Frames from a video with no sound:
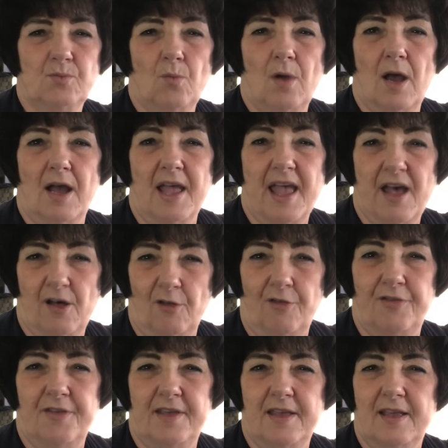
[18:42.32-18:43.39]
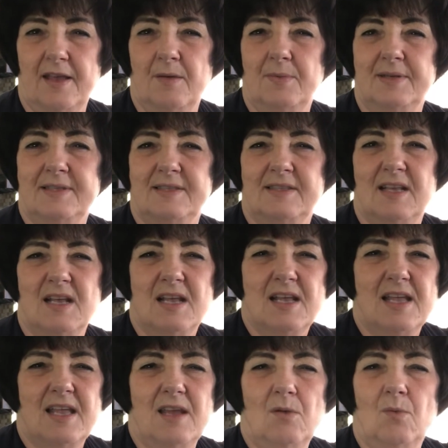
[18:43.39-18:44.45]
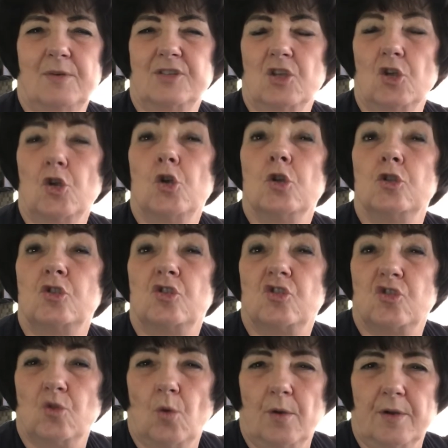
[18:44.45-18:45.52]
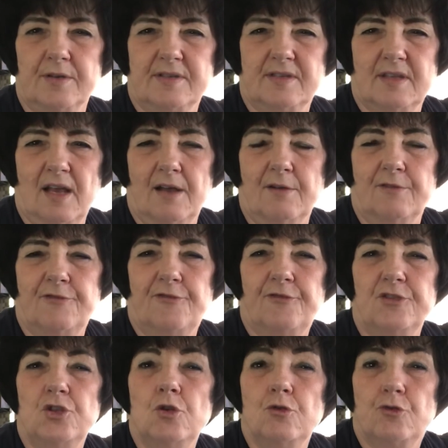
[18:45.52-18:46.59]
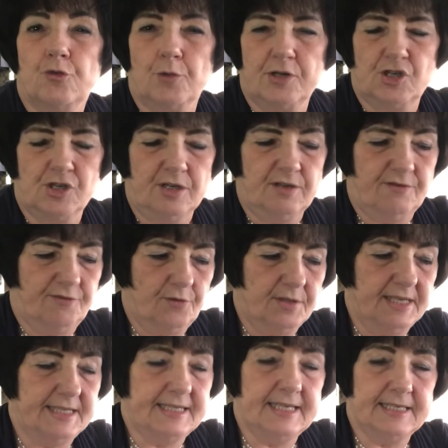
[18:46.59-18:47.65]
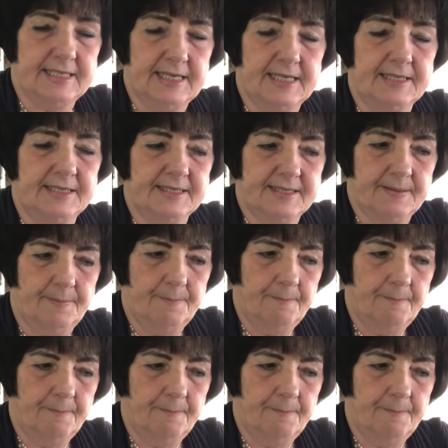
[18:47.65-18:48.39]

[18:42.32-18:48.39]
a healthy, it was a good source of nutrition for these Indians.